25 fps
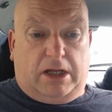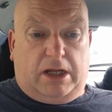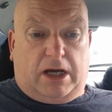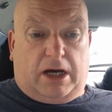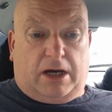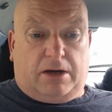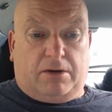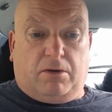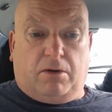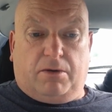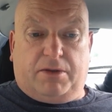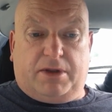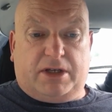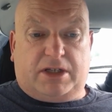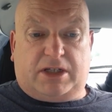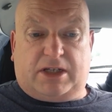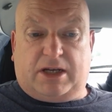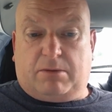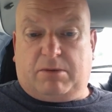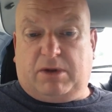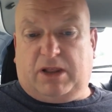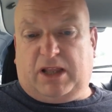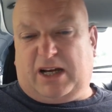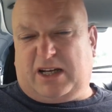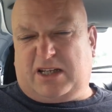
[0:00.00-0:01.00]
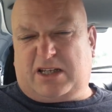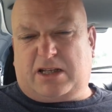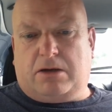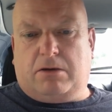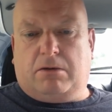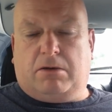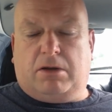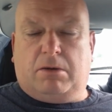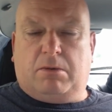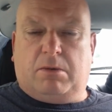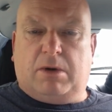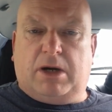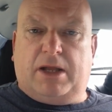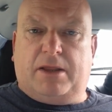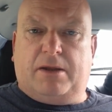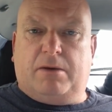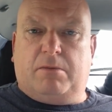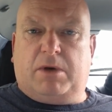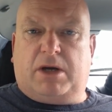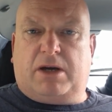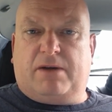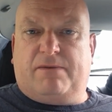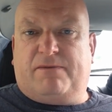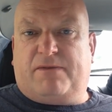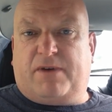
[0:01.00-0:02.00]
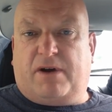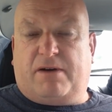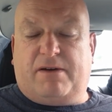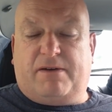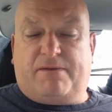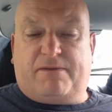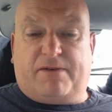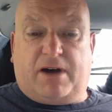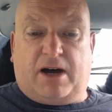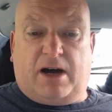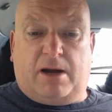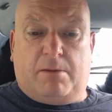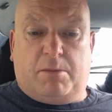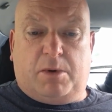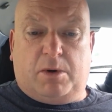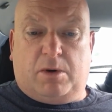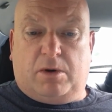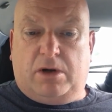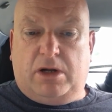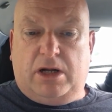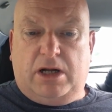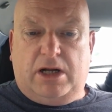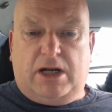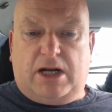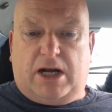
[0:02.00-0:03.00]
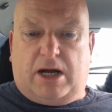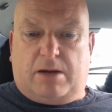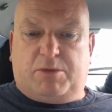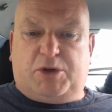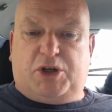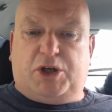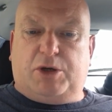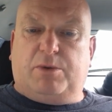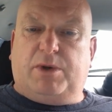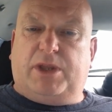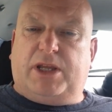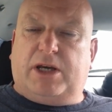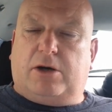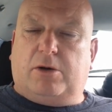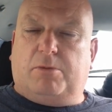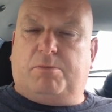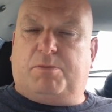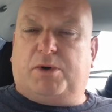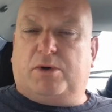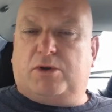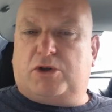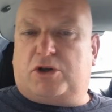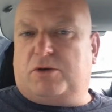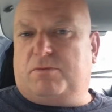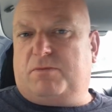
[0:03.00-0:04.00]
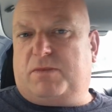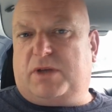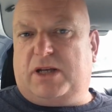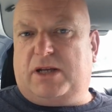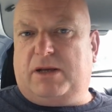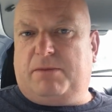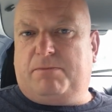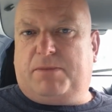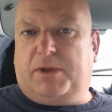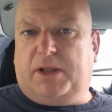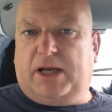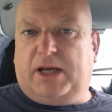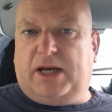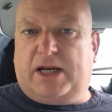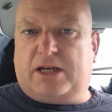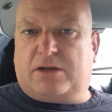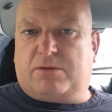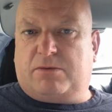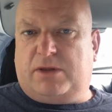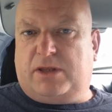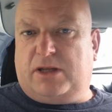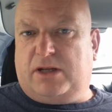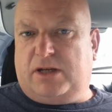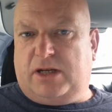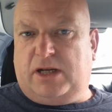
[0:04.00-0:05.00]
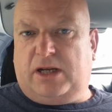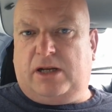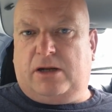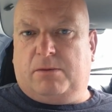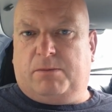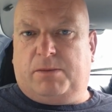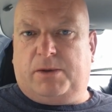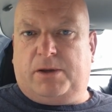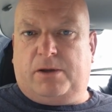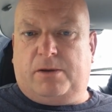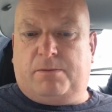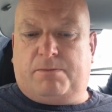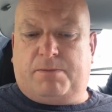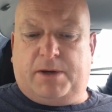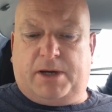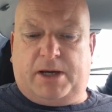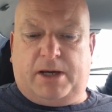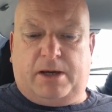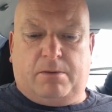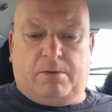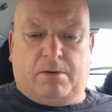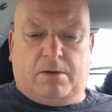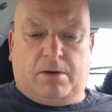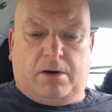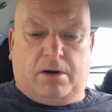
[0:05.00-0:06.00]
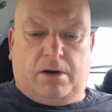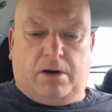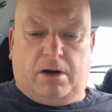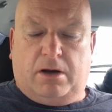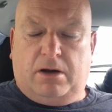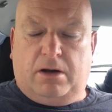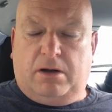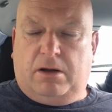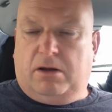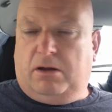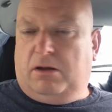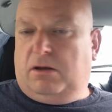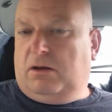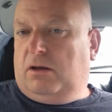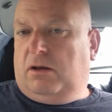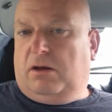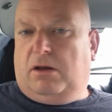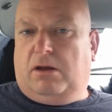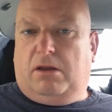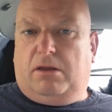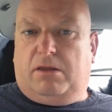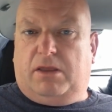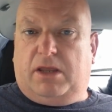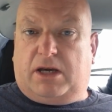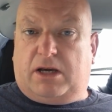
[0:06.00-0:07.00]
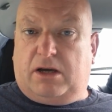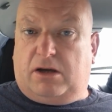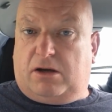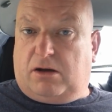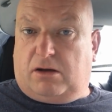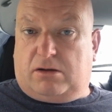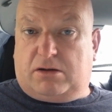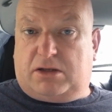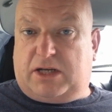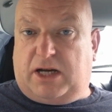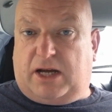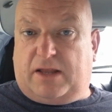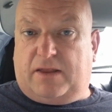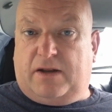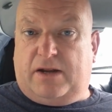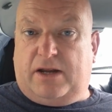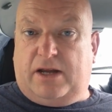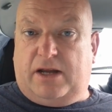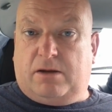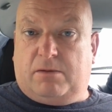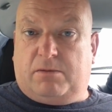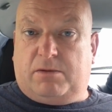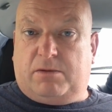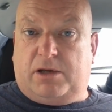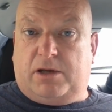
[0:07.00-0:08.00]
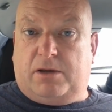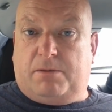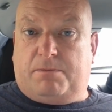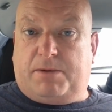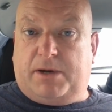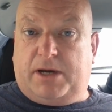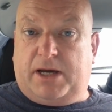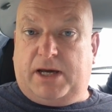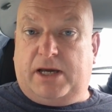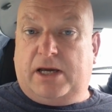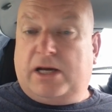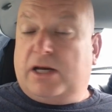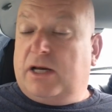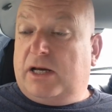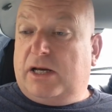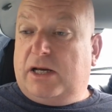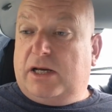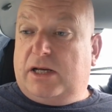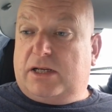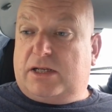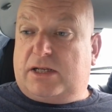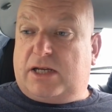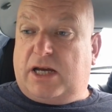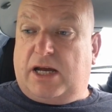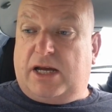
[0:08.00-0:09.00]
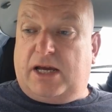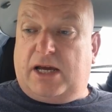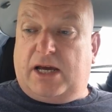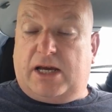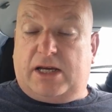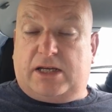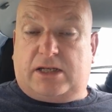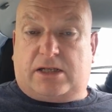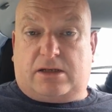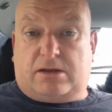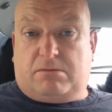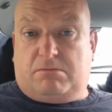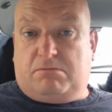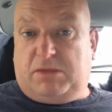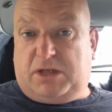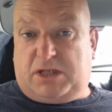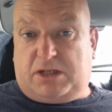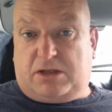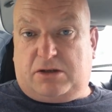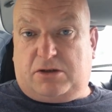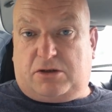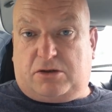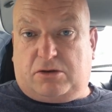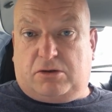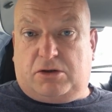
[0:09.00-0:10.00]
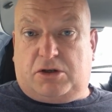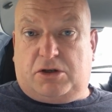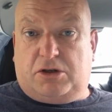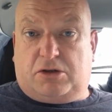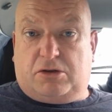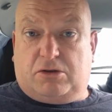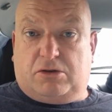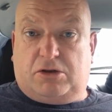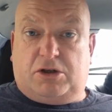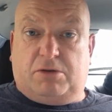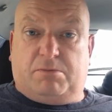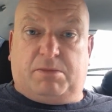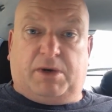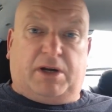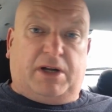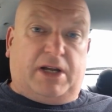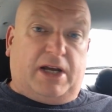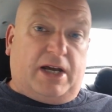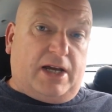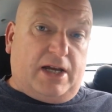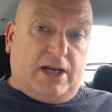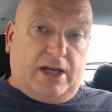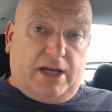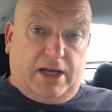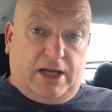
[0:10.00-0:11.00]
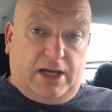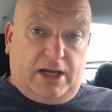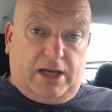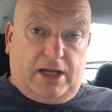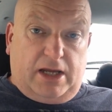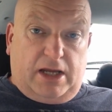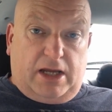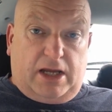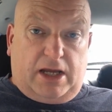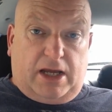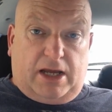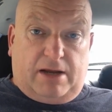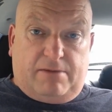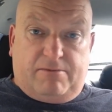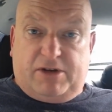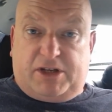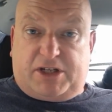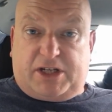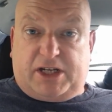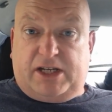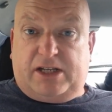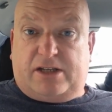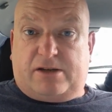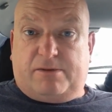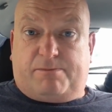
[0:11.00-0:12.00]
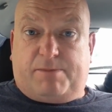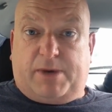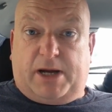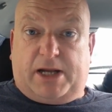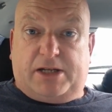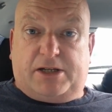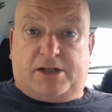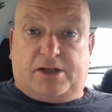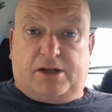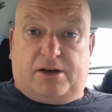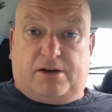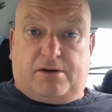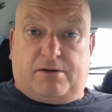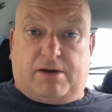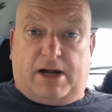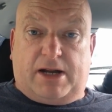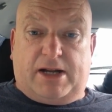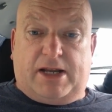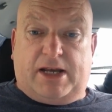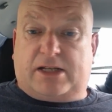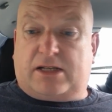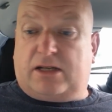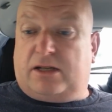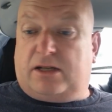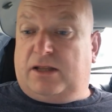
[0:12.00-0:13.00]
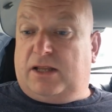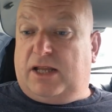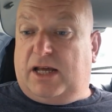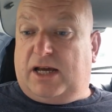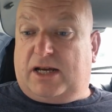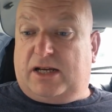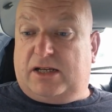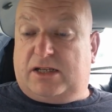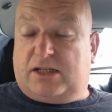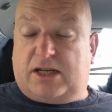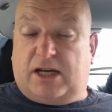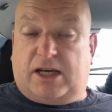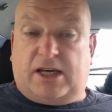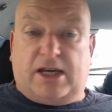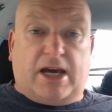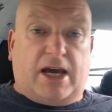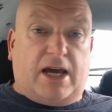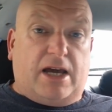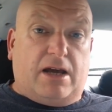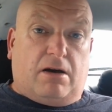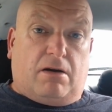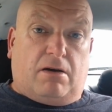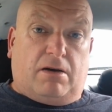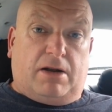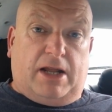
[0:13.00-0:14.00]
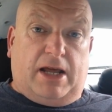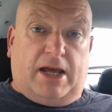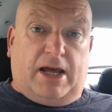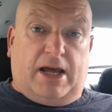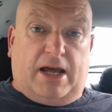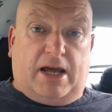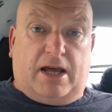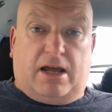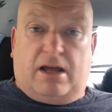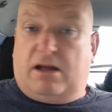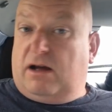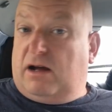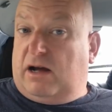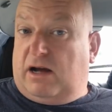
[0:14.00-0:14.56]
I know they'll say, well, that's the only way that we can verify, but I'm sure they could put something in place with the DWP where they can contact the DWP, say, is Mr. Such and Such a body in receipt of pension credit, and they can say yay or nay,